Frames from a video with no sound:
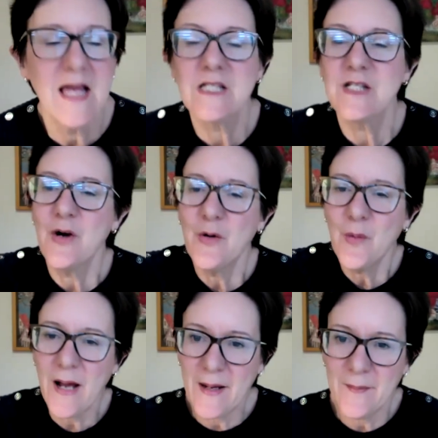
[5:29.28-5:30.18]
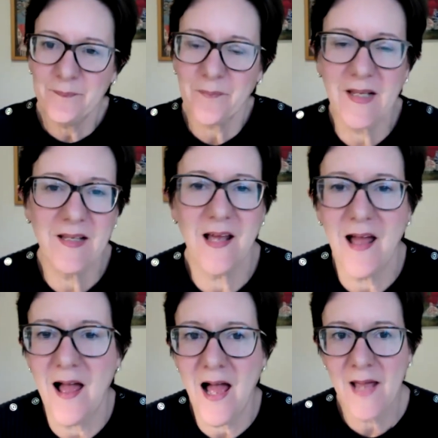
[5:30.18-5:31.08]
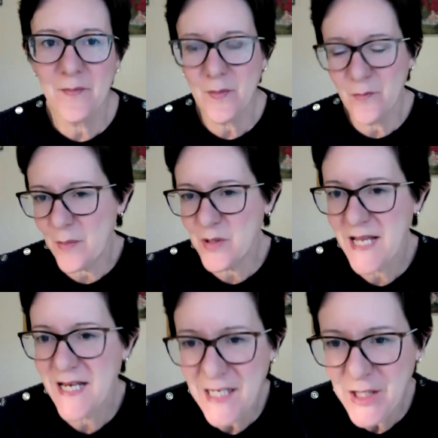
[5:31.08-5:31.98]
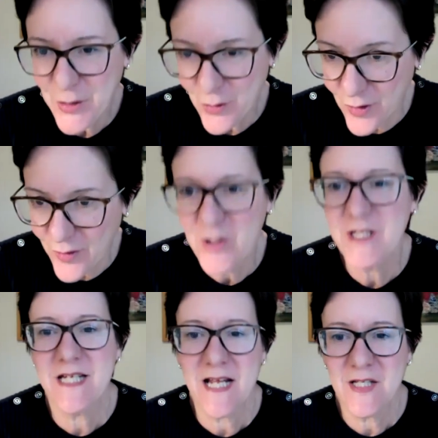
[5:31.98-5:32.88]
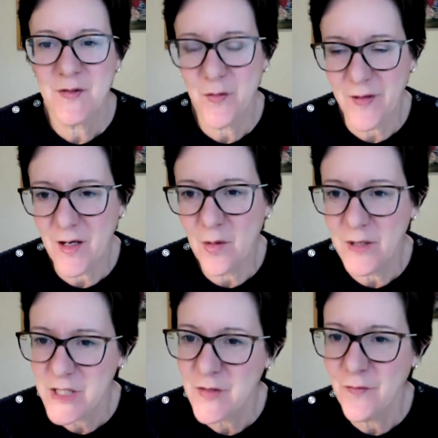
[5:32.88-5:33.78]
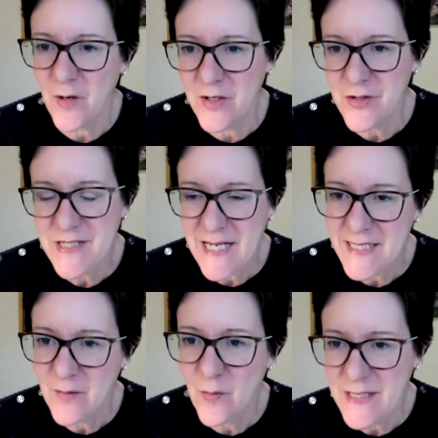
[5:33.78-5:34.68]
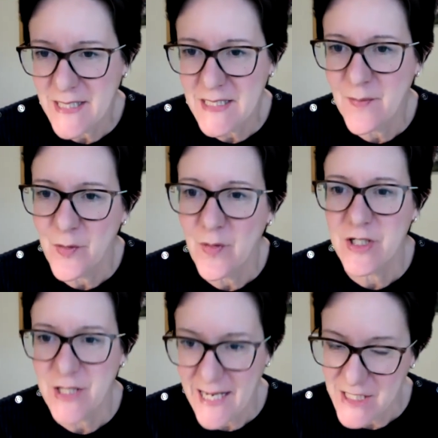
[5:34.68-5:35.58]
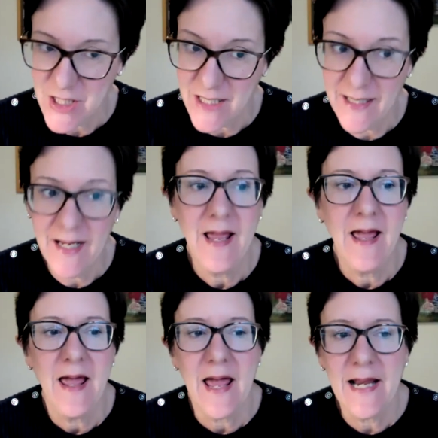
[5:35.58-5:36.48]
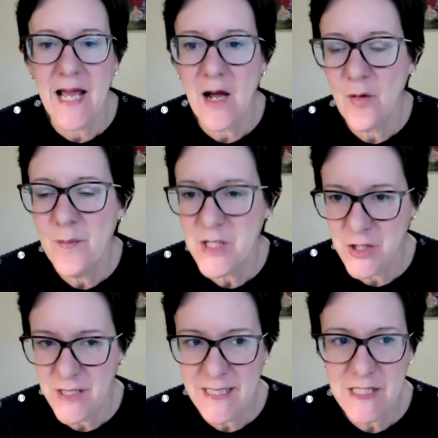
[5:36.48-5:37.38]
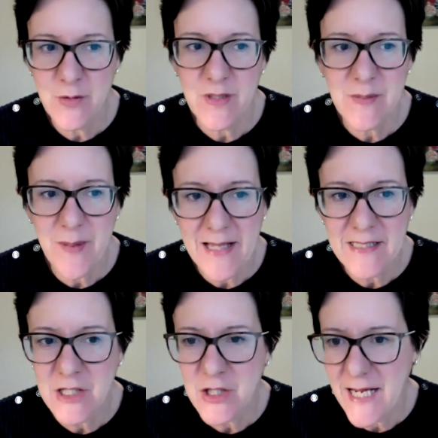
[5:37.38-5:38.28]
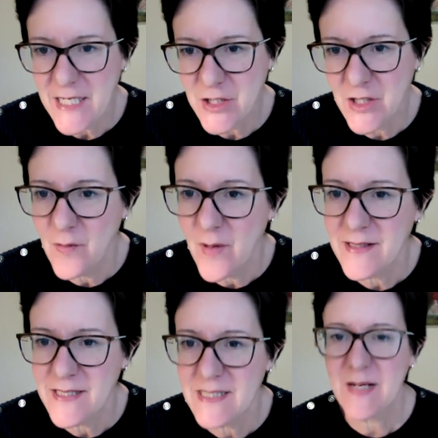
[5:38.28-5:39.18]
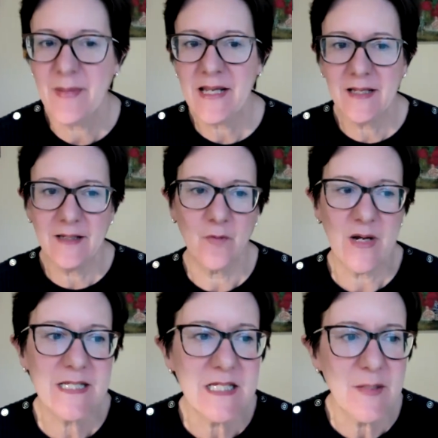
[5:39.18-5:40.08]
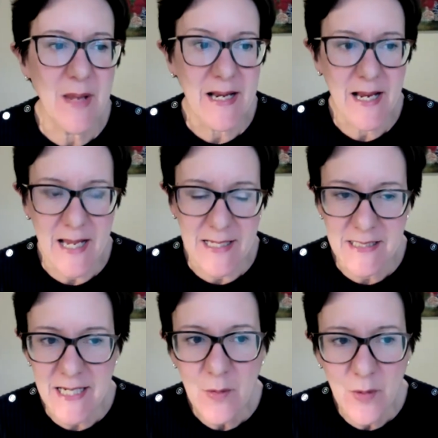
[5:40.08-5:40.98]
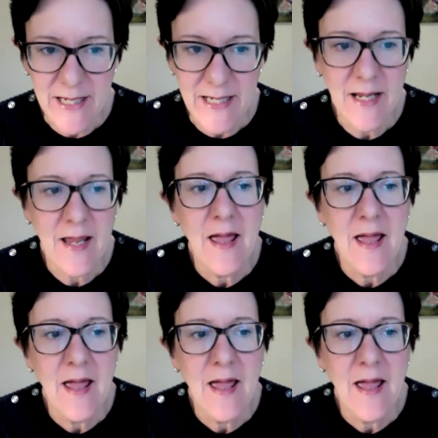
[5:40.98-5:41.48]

so I'm representing CURE, which stands for the Coalition for Understanding Racism Through Education. And our mission is to expand education around systemic racism and inequity.